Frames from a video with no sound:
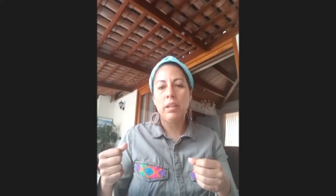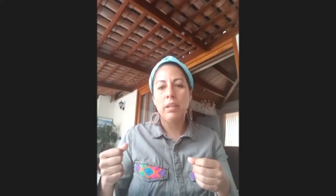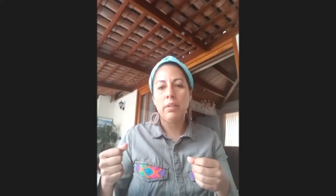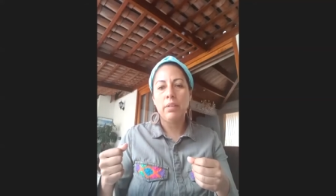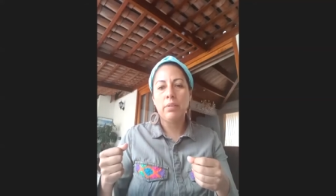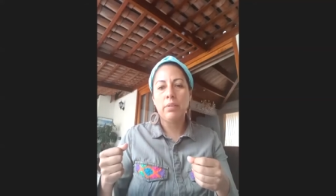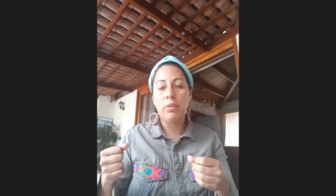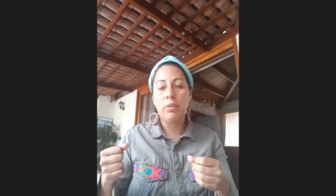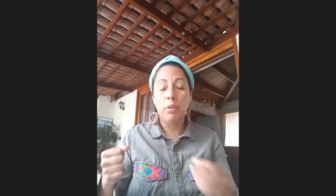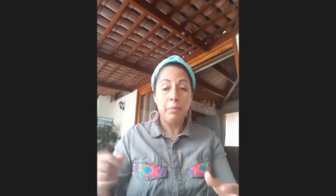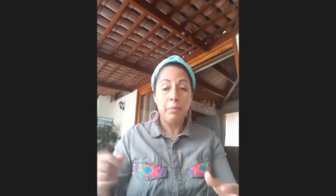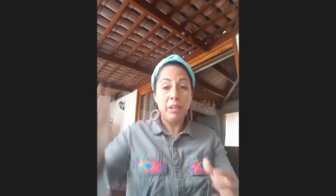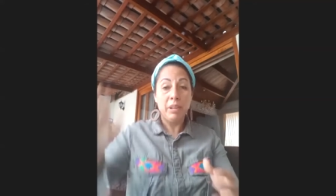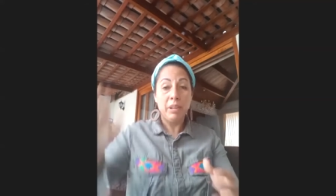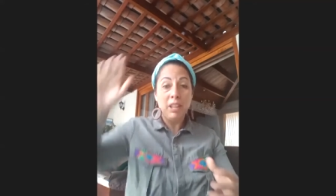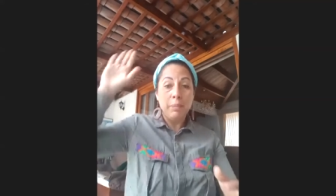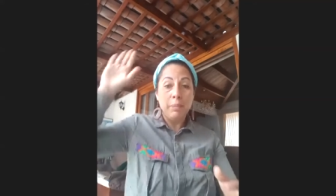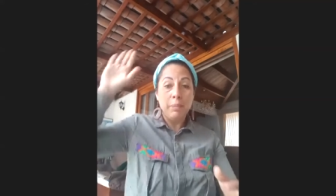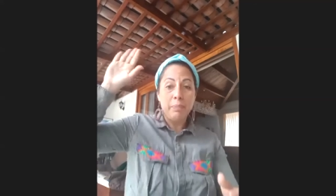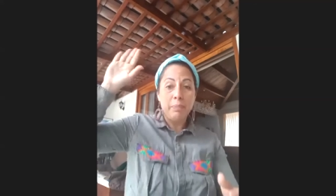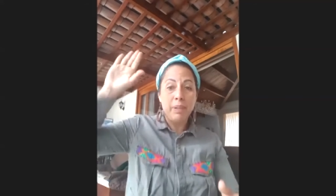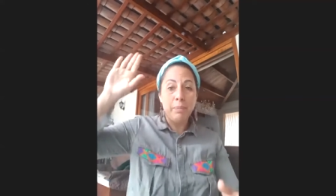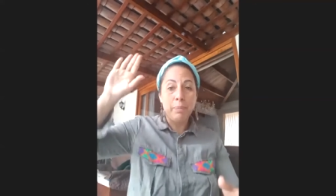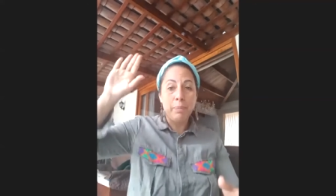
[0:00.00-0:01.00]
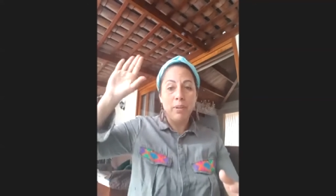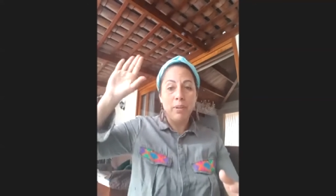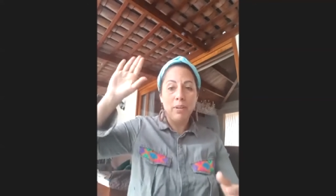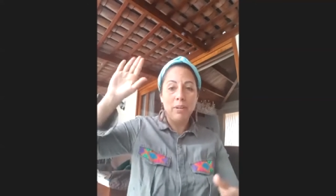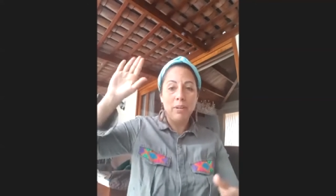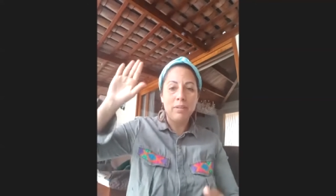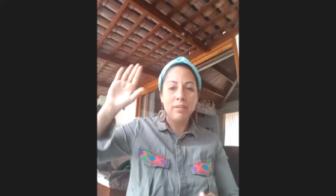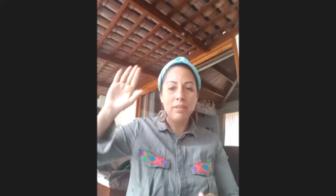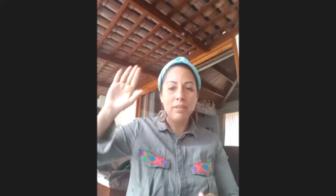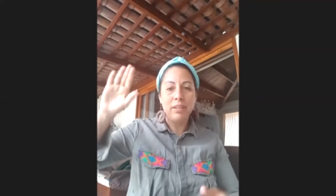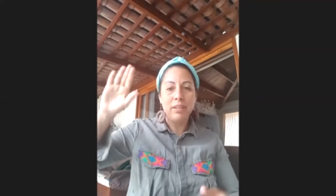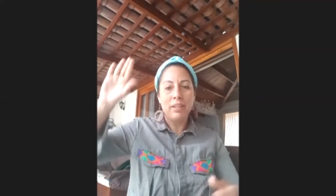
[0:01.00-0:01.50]
So many people
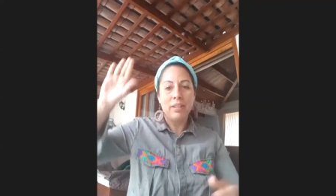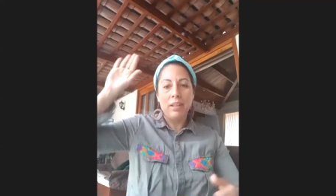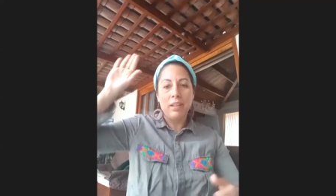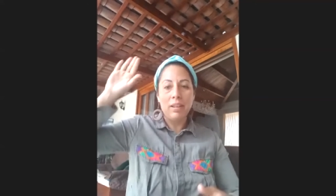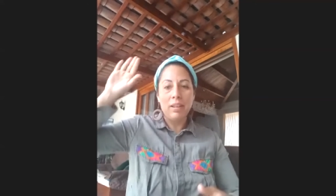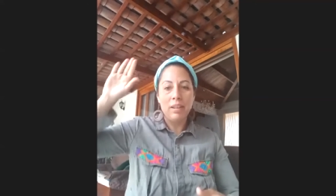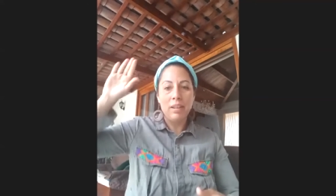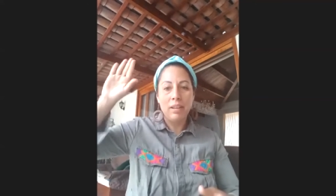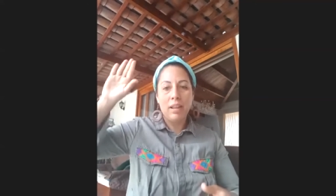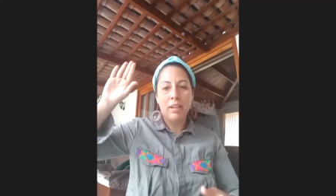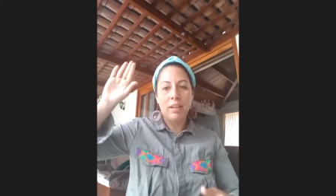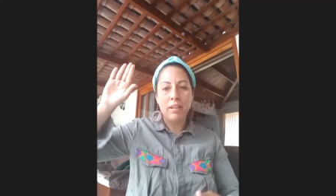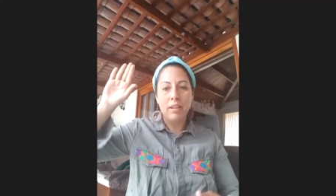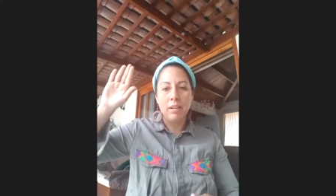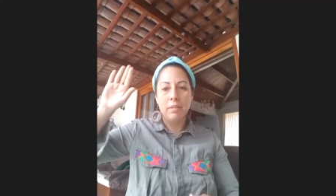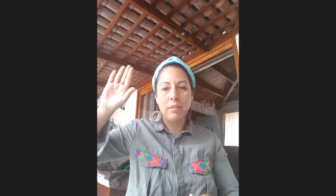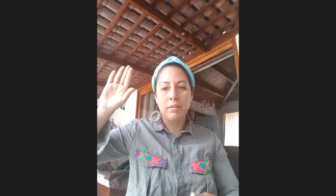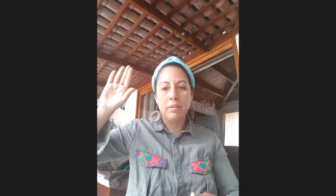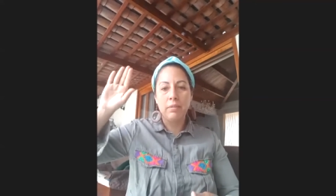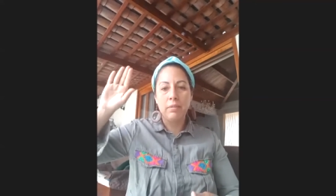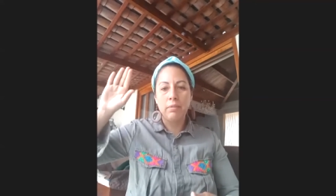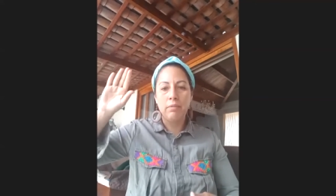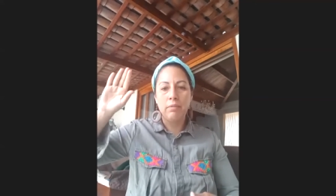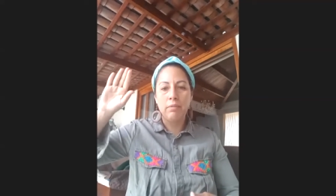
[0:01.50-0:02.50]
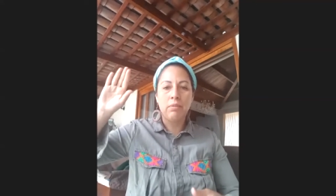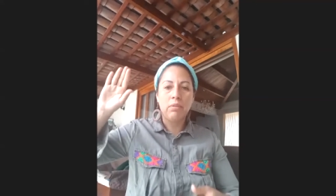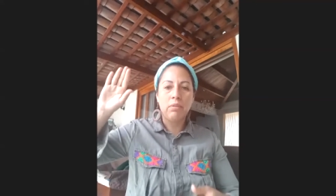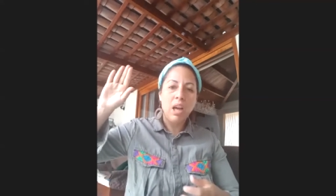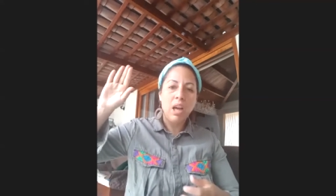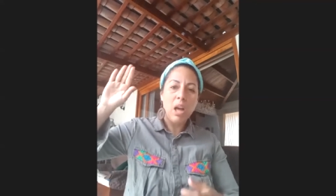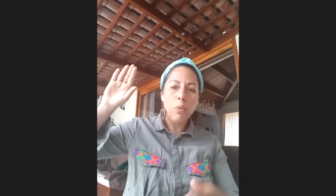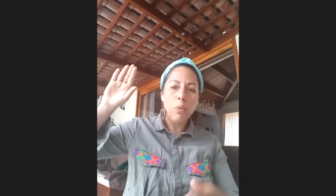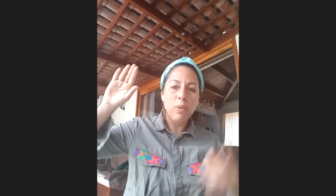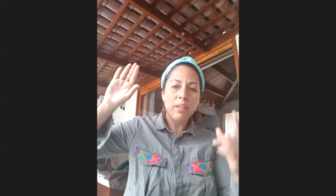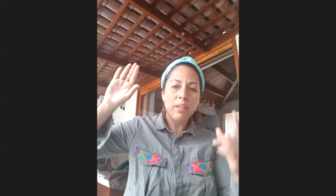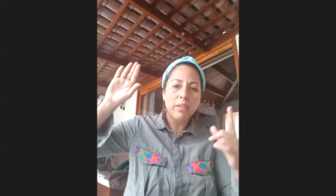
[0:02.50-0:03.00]
are like,
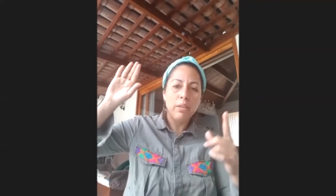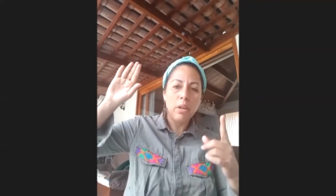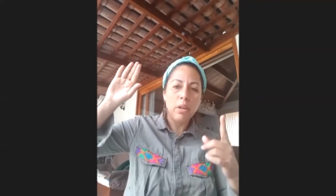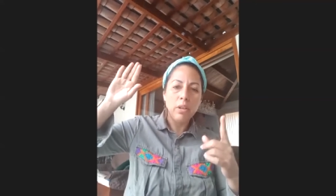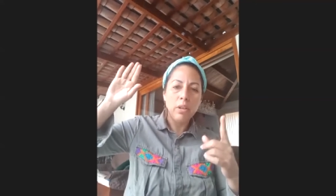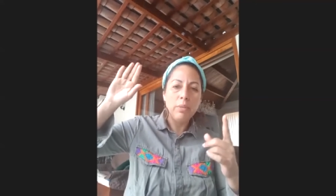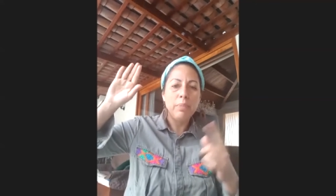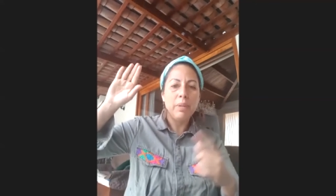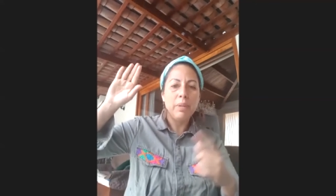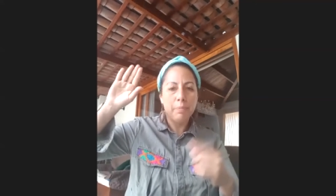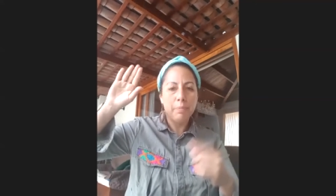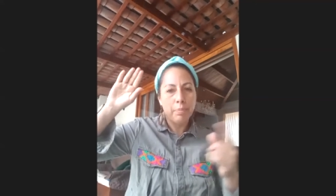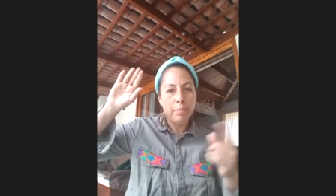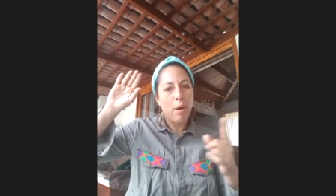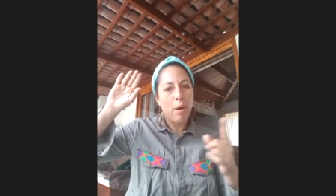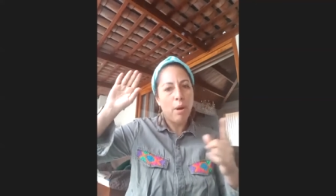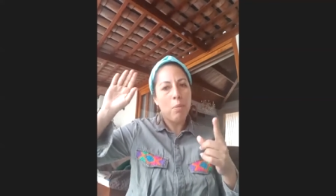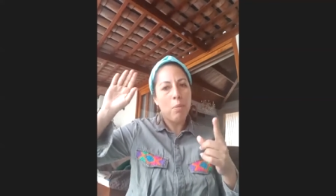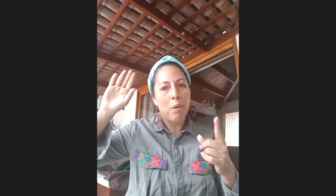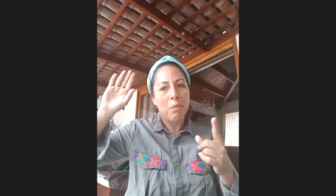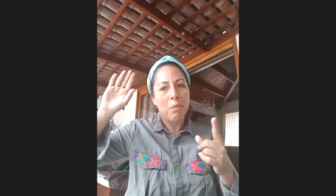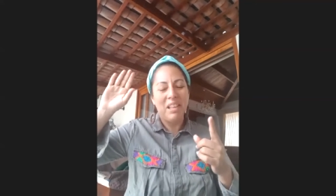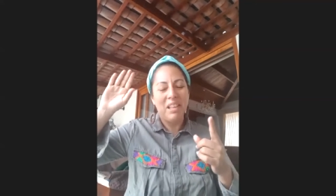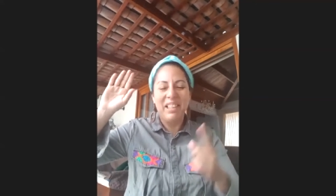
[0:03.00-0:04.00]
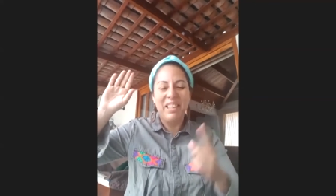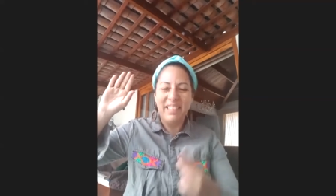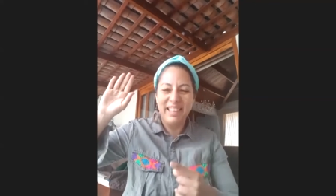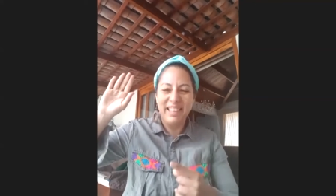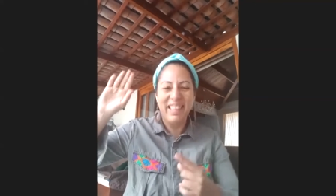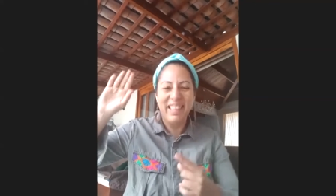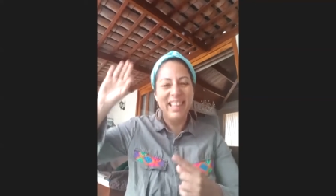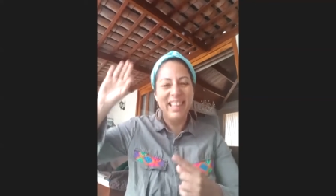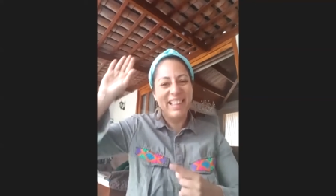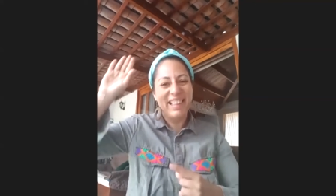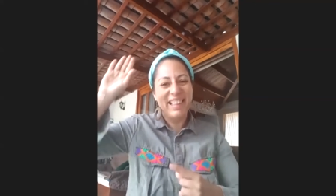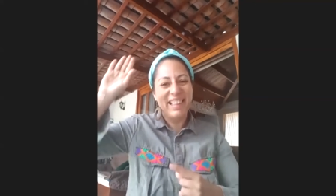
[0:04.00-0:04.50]
I was not, but probably
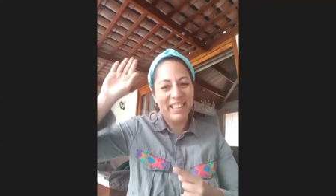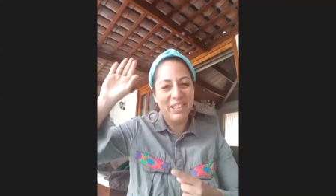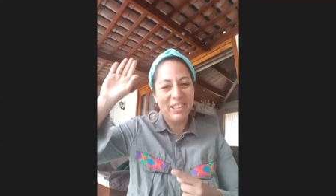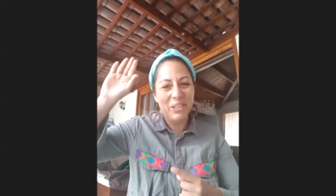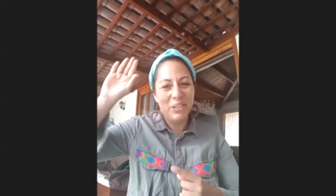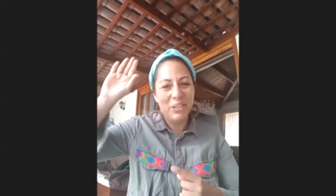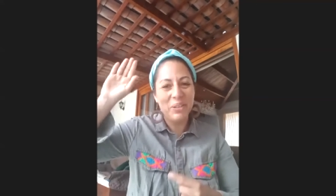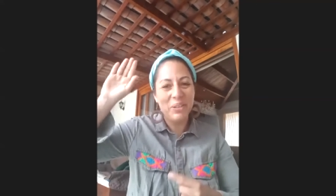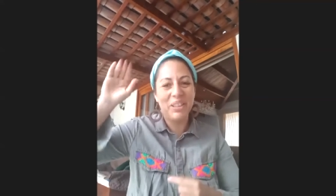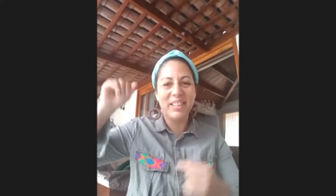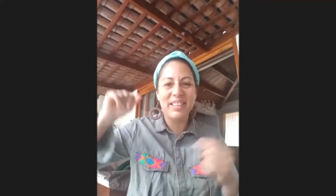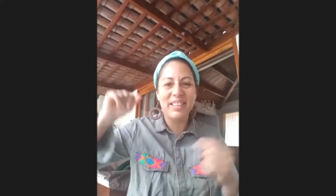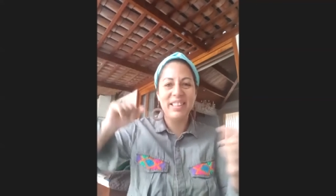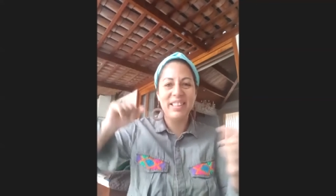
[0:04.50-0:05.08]
I can do it.